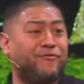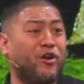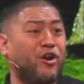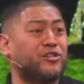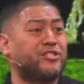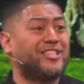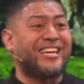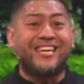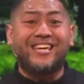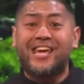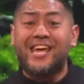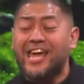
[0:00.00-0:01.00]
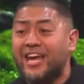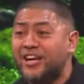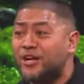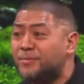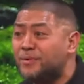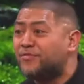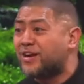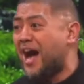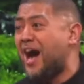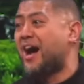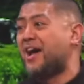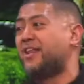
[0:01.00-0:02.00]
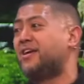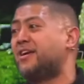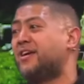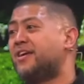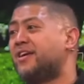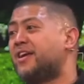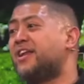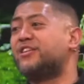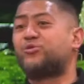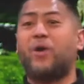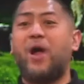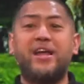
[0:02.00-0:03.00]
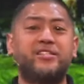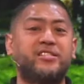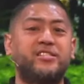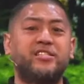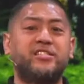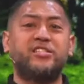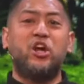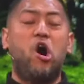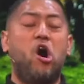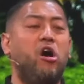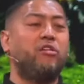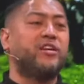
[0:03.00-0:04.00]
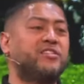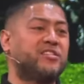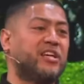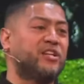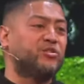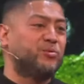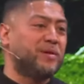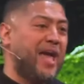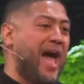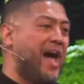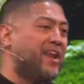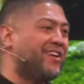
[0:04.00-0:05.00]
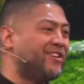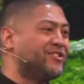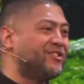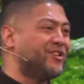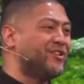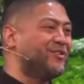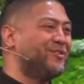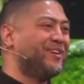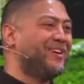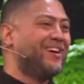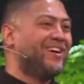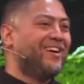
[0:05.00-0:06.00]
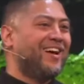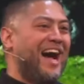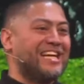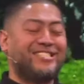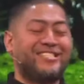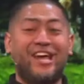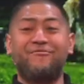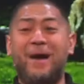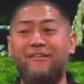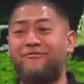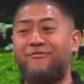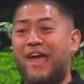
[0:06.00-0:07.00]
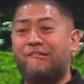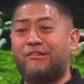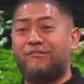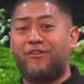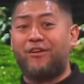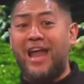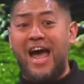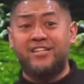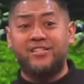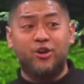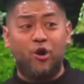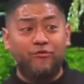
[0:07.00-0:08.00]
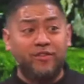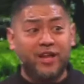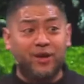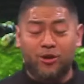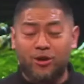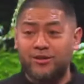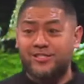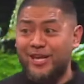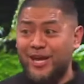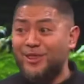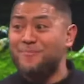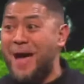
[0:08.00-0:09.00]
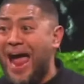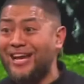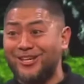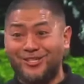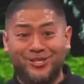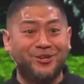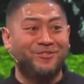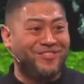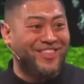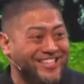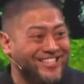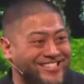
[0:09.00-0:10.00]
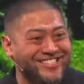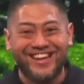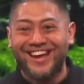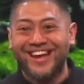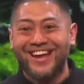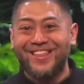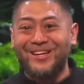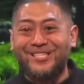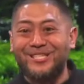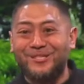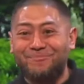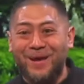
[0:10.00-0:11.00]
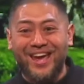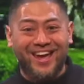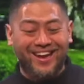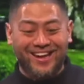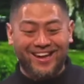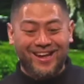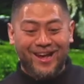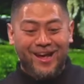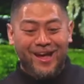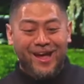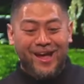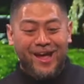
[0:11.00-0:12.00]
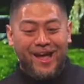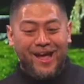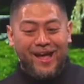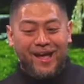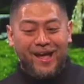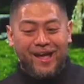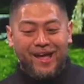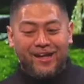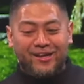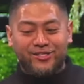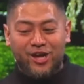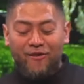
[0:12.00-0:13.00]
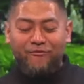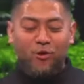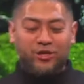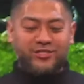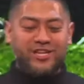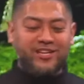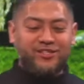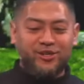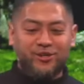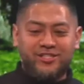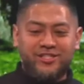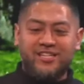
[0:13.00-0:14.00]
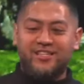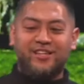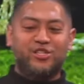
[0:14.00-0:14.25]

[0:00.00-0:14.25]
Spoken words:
first the kingdom of God and his righteousness, and all these things will be added unto you. I saved my favorite for last. Hopefully we're seeing the magnitude of this. This is big. Psalm 14:2 says it